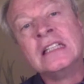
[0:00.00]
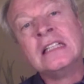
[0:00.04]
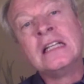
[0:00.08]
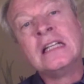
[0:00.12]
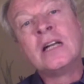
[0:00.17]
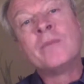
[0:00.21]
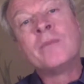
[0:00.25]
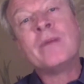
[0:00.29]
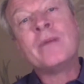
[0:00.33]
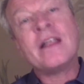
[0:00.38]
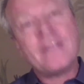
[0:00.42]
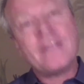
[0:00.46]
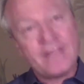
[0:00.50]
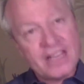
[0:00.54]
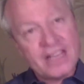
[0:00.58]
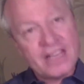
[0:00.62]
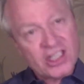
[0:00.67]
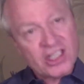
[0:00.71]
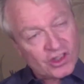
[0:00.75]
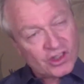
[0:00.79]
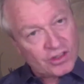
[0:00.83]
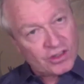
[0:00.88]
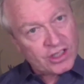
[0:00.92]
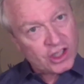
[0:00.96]
But
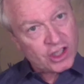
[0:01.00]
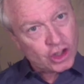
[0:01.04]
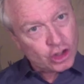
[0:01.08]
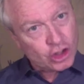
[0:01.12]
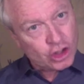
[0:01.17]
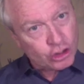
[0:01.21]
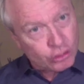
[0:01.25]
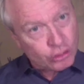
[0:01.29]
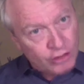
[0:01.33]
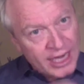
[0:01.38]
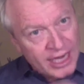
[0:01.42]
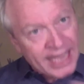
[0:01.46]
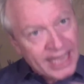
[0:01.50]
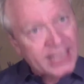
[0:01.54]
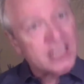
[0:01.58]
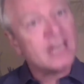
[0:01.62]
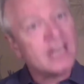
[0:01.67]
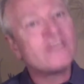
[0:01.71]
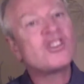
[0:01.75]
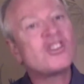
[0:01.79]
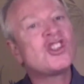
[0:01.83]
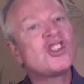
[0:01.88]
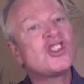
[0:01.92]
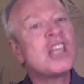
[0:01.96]
this trend
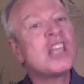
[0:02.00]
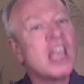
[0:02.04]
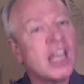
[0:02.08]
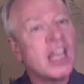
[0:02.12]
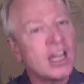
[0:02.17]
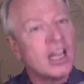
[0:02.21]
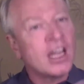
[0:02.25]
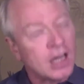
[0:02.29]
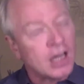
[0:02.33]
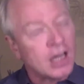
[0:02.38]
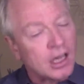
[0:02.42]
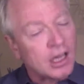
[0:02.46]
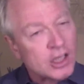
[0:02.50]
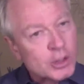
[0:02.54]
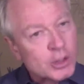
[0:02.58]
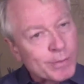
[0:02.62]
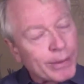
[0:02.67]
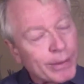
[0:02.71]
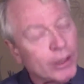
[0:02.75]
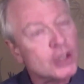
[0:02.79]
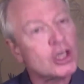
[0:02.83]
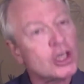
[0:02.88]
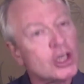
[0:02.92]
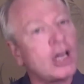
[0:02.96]
of seeking
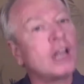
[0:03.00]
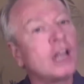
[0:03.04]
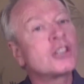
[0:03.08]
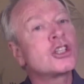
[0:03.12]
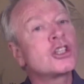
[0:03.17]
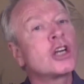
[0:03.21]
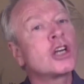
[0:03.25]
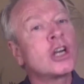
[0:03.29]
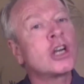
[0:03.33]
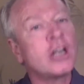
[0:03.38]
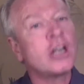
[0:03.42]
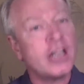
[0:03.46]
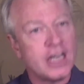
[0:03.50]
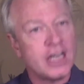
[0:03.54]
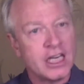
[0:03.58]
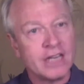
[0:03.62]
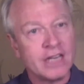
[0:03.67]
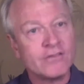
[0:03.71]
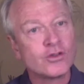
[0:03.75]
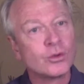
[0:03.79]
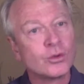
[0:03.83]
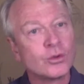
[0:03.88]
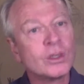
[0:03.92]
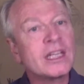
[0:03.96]
spiritual
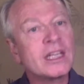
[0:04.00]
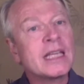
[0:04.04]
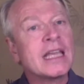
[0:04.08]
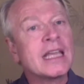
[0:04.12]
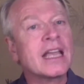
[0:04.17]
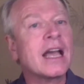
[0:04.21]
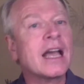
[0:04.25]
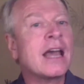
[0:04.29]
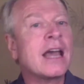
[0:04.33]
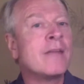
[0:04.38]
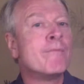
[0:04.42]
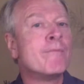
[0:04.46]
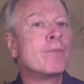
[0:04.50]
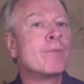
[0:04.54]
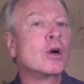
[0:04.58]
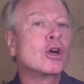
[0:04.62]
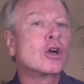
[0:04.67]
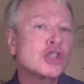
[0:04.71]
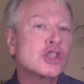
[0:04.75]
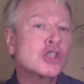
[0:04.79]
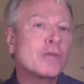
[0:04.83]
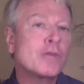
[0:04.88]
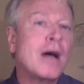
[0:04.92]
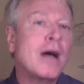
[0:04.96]
alternatives really kind of
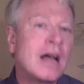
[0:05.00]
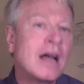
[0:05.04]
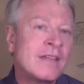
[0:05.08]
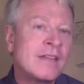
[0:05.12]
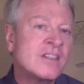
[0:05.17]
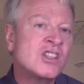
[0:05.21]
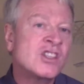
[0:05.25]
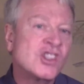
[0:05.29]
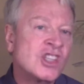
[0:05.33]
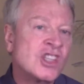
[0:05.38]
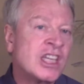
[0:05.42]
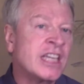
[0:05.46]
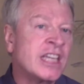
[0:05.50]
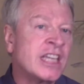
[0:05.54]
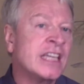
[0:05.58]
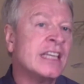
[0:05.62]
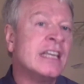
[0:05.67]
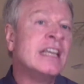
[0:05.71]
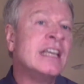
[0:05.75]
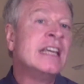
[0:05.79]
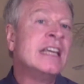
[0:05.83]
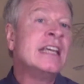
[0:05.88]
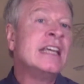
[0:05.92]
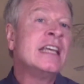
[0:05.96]
burst upon the
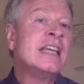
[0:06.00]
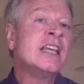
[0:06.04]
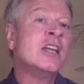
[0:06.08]
scene in a